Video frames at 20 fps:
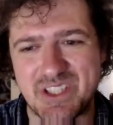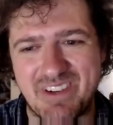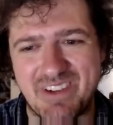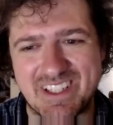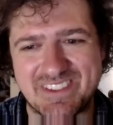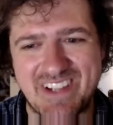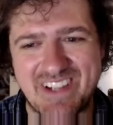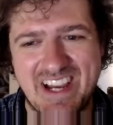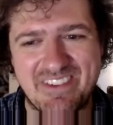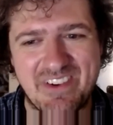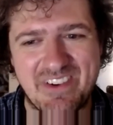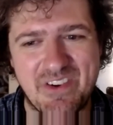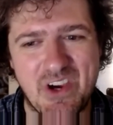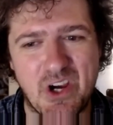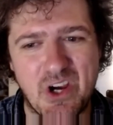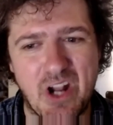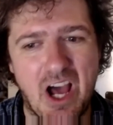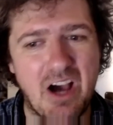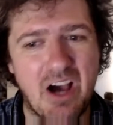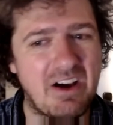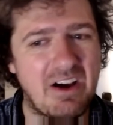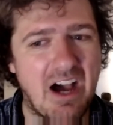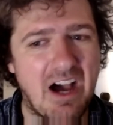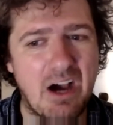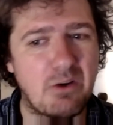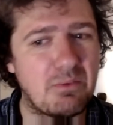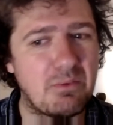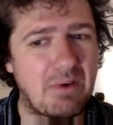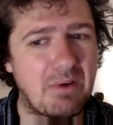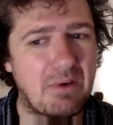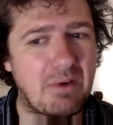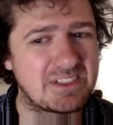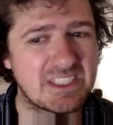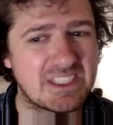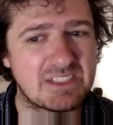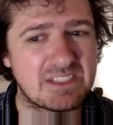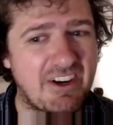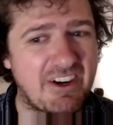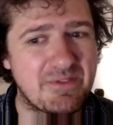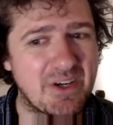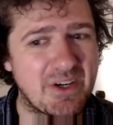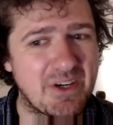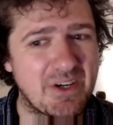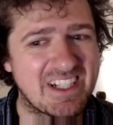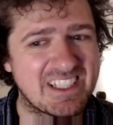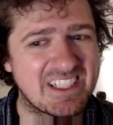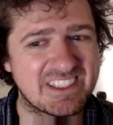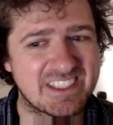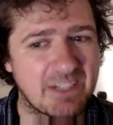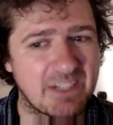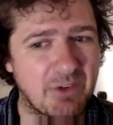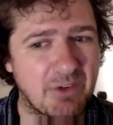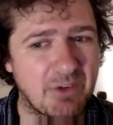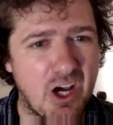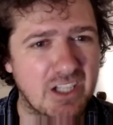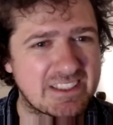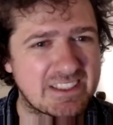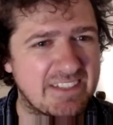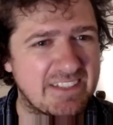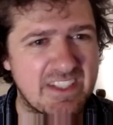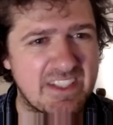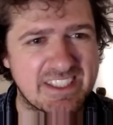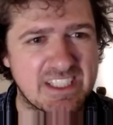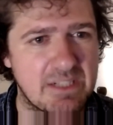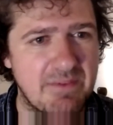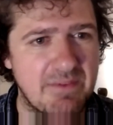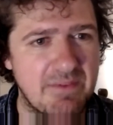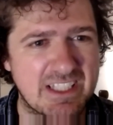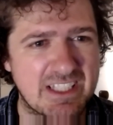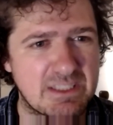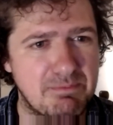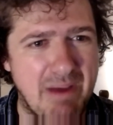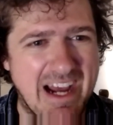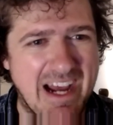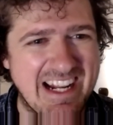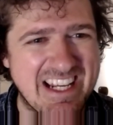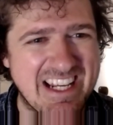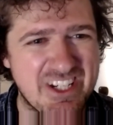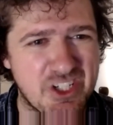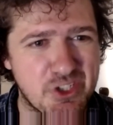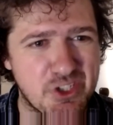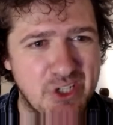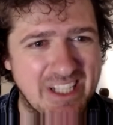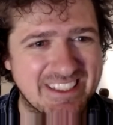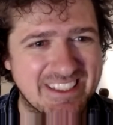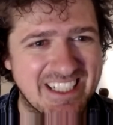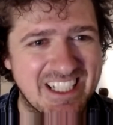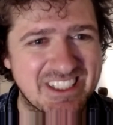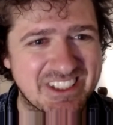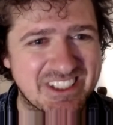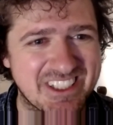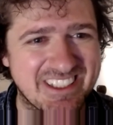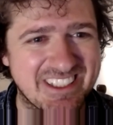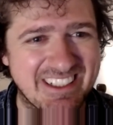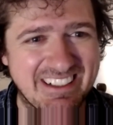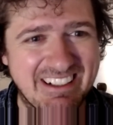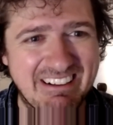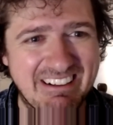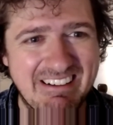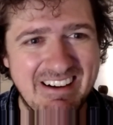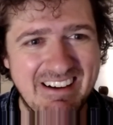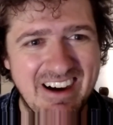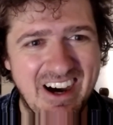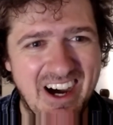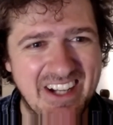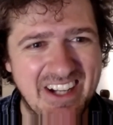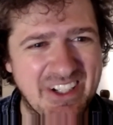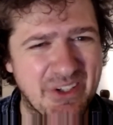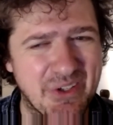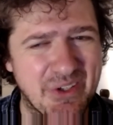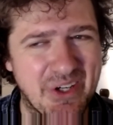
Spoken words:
much for having me on. Just very briefly, because someone asked if there's going to be a Spanish translation. I don't